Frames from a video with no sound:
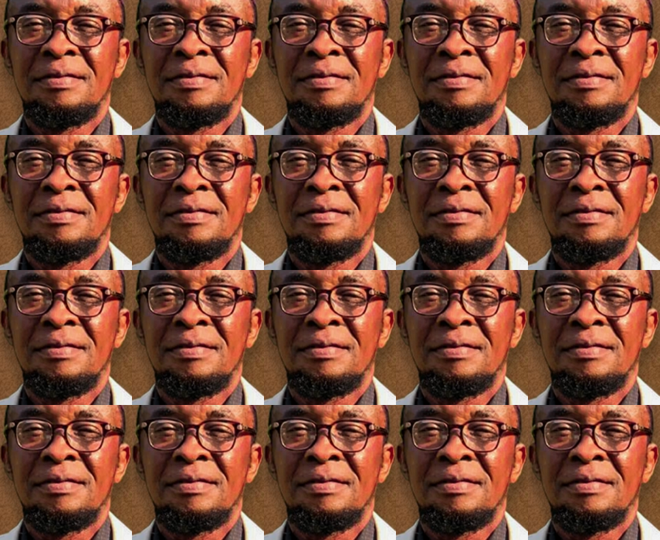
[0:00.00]

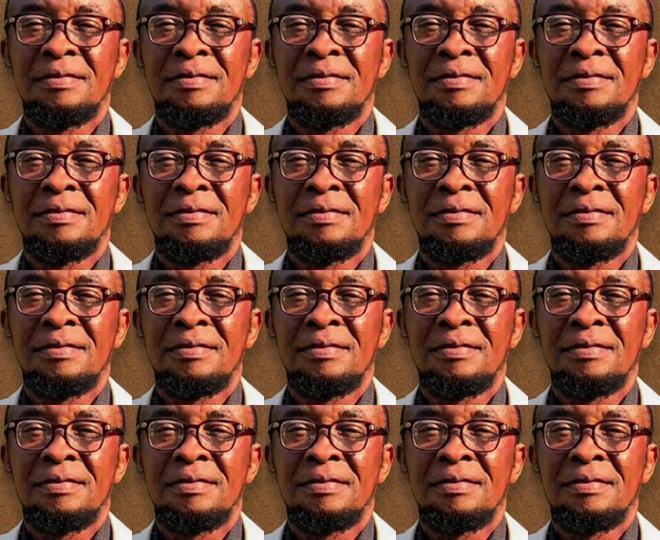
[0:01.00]

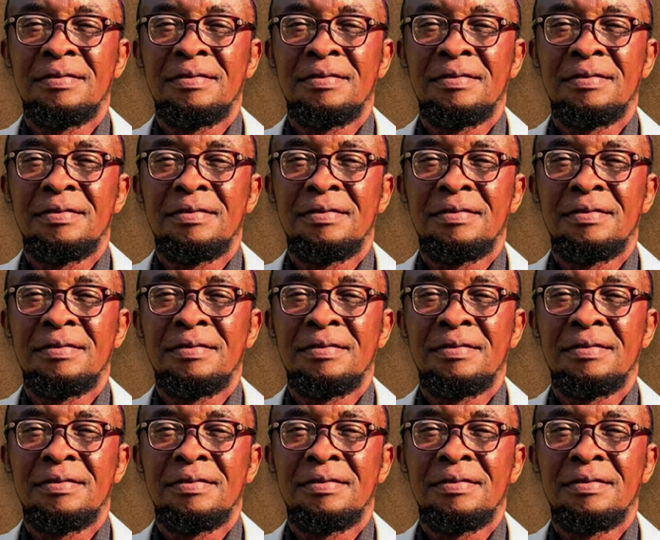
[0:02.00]

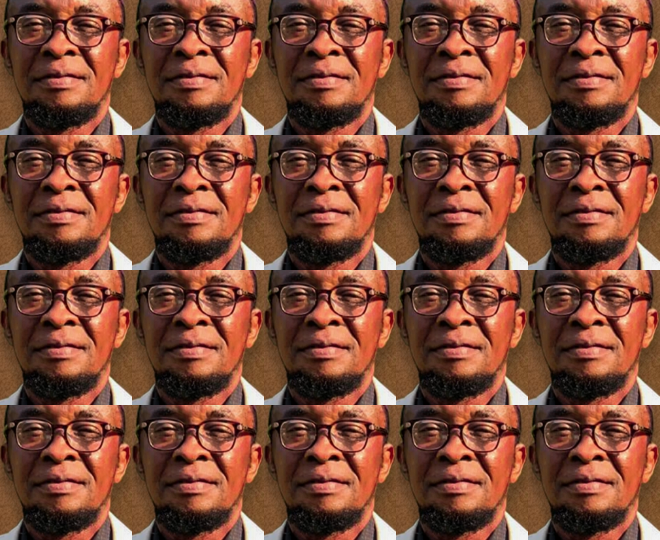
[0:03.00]

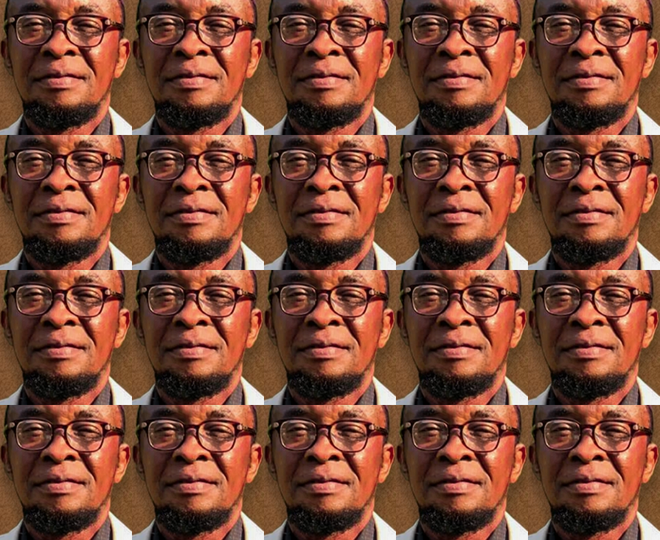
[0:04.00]

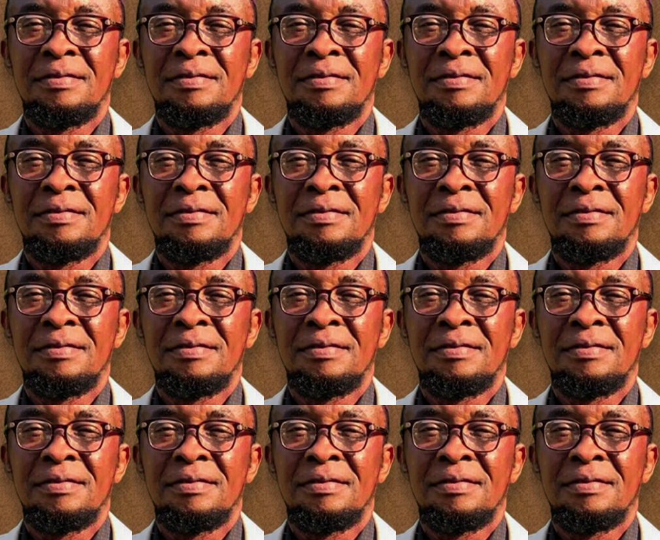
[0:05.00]
[no speech]